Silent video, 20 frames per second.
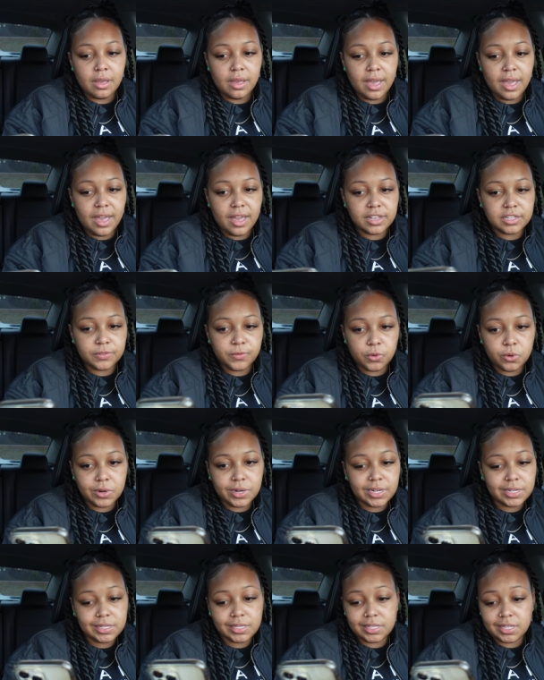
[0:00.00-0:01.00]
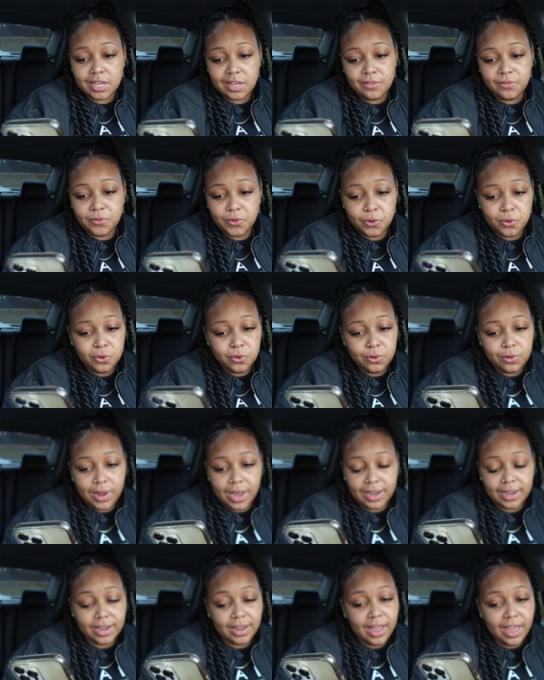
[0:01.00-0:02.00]
As for seafood,
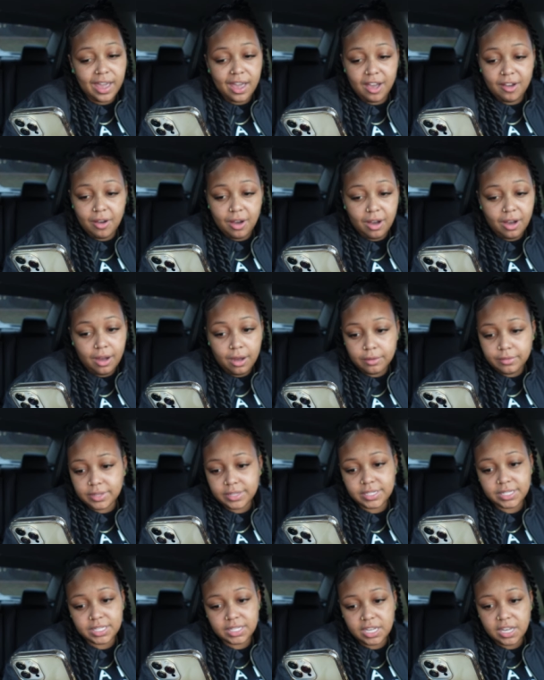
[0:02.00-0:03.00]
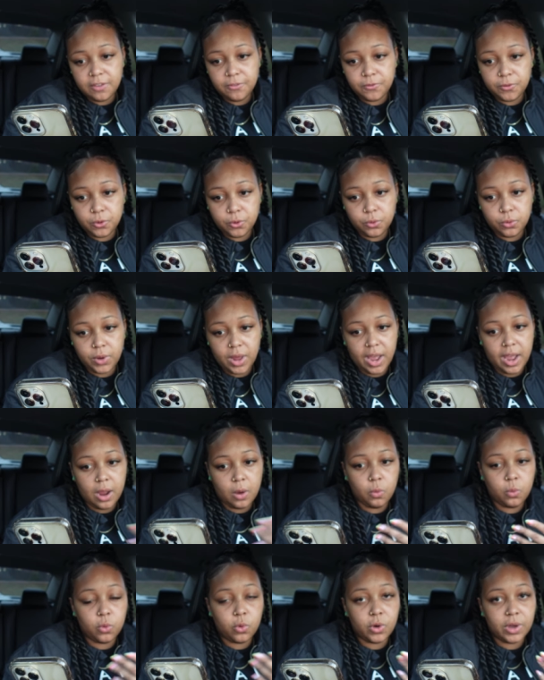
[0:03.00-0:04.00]
I can have all the seafood I
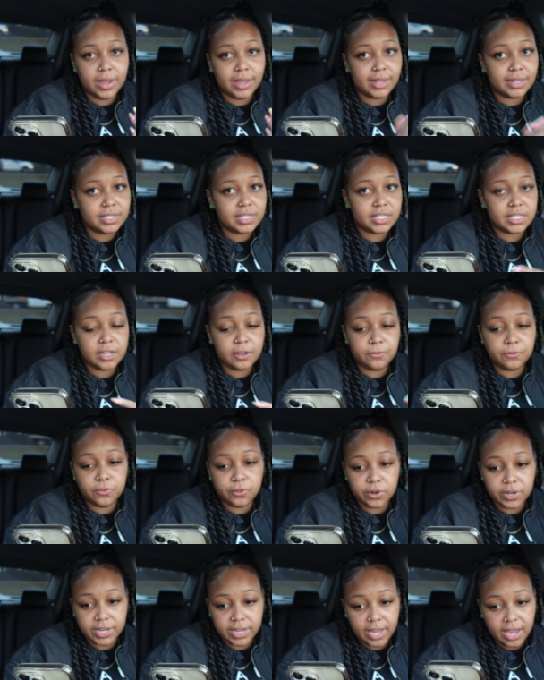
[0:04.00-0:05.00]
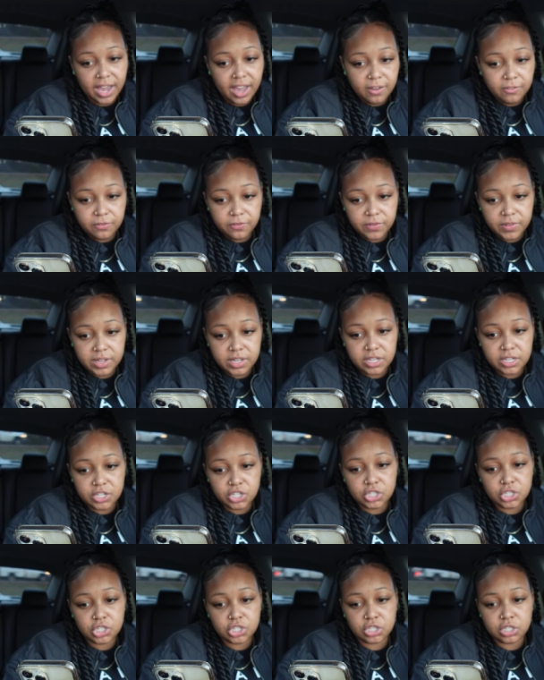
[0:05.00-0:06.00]
want except for
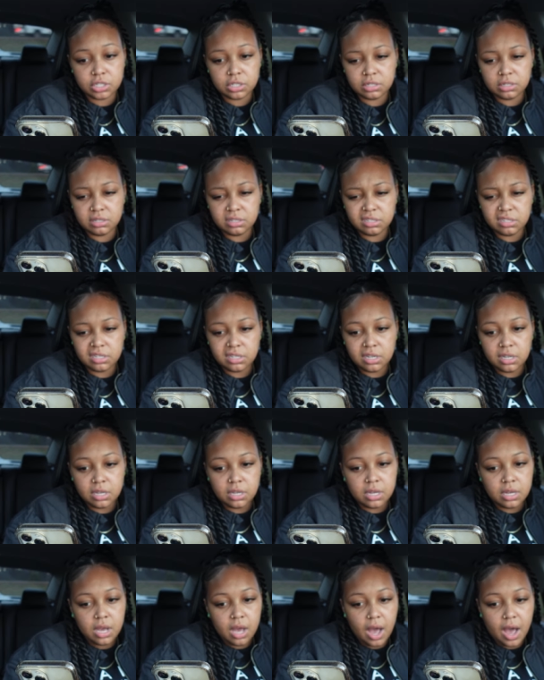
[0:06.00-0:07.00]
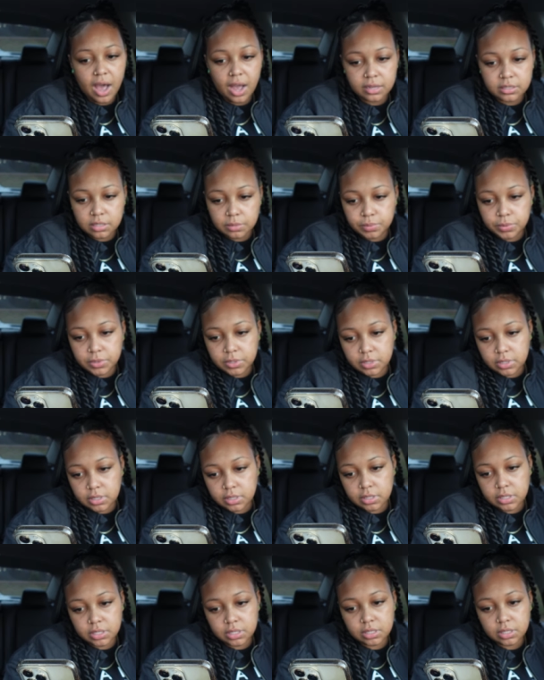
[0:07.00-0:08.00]
catfish,
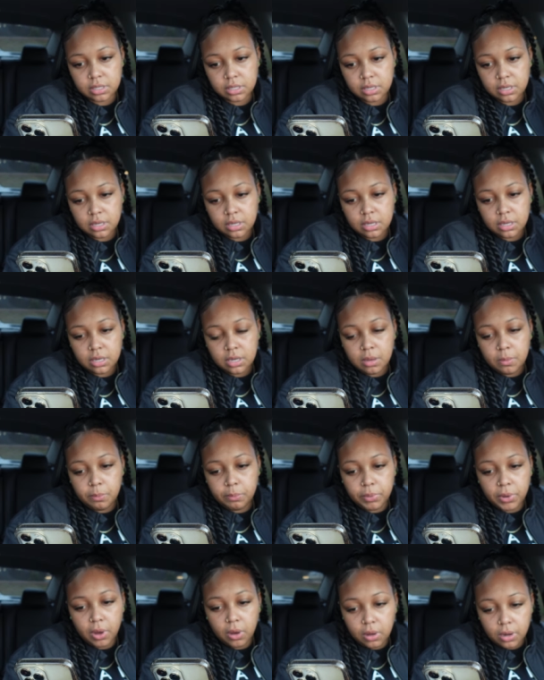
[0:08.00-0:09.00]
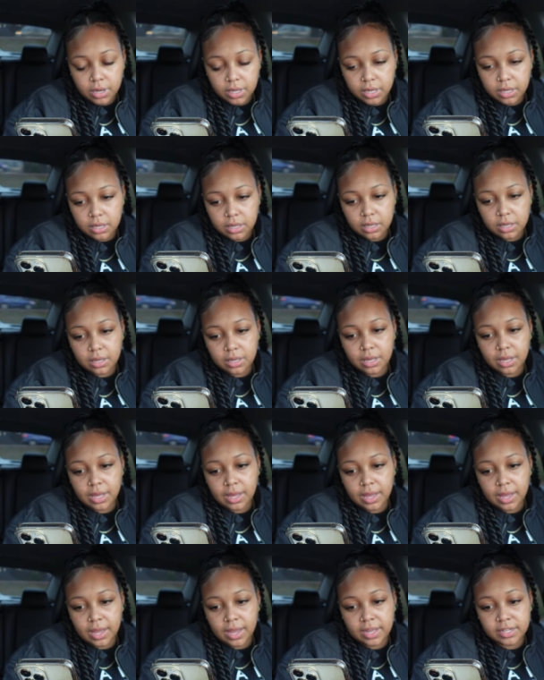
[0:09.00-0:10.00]
octopus, pollock,
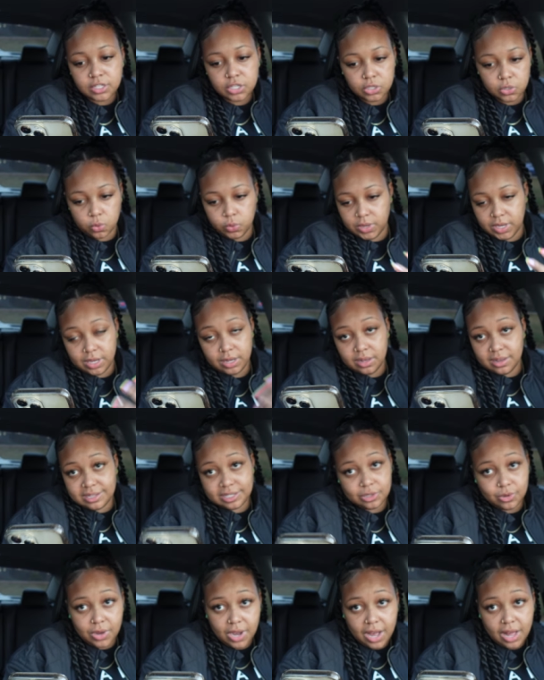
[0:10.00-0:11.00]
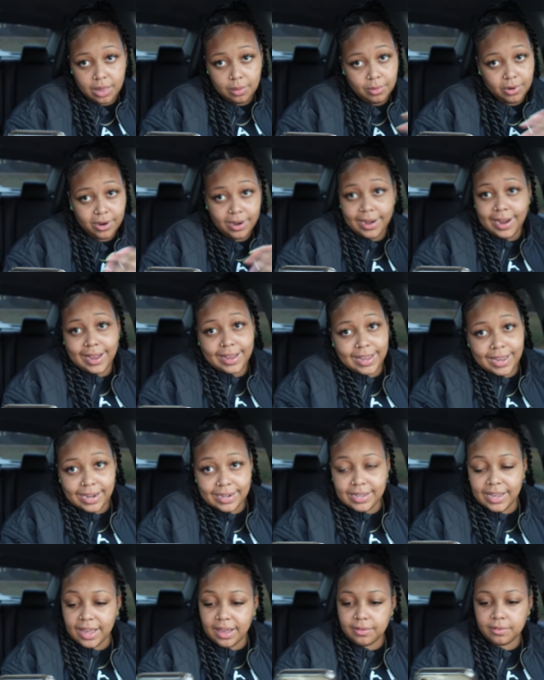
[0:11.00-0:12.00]
and squid. So calamari. I can't
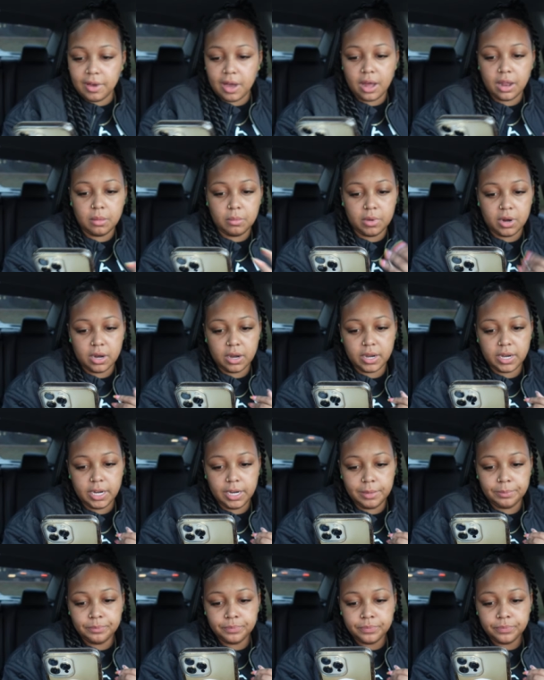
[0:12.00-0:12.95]
have calamari.